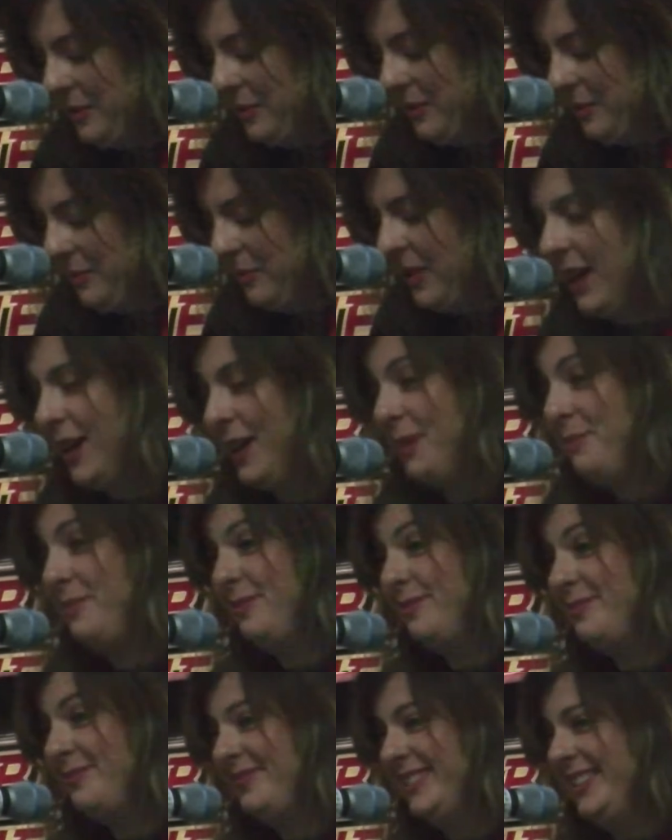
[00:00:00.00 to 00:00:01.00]

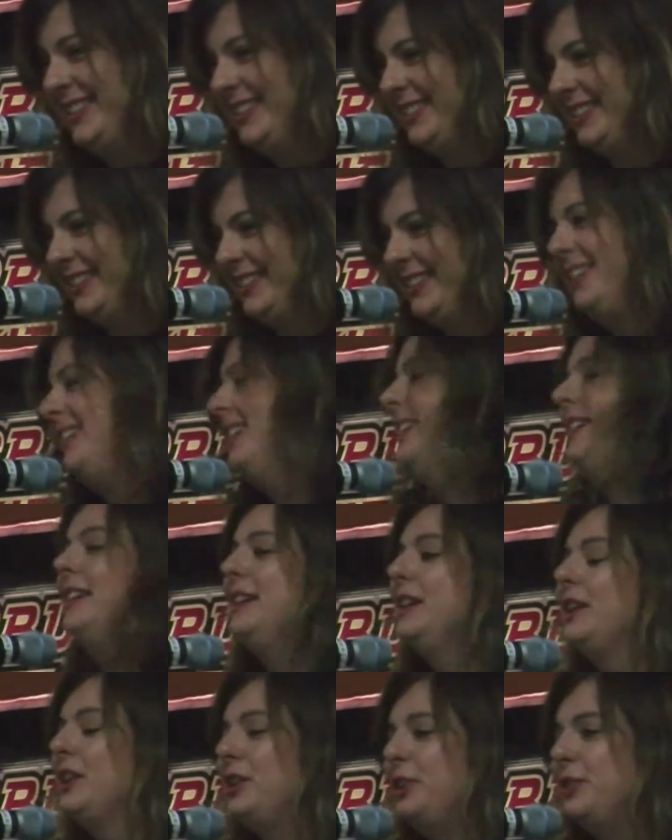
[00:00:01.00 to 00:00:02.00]
Mom,
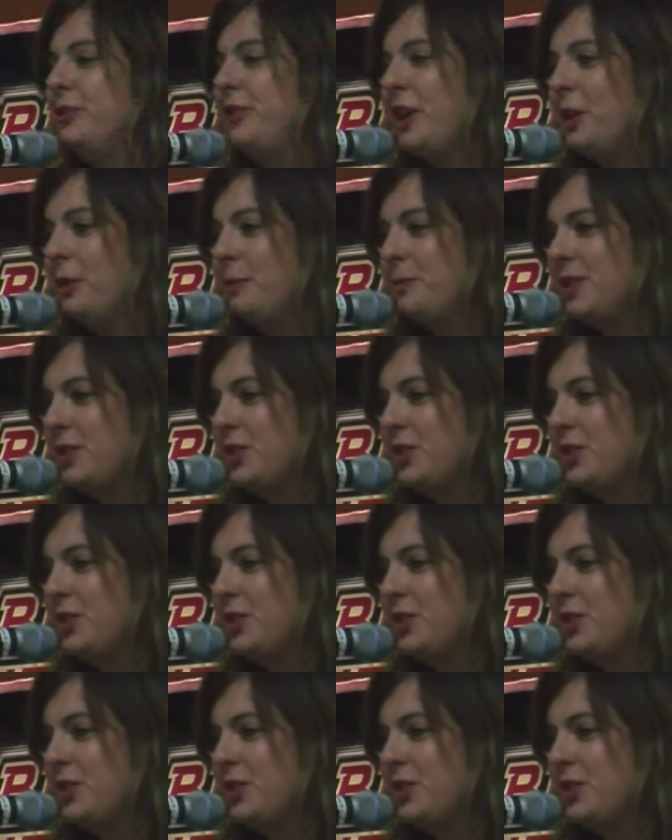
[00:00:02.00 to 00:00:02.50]
you've helped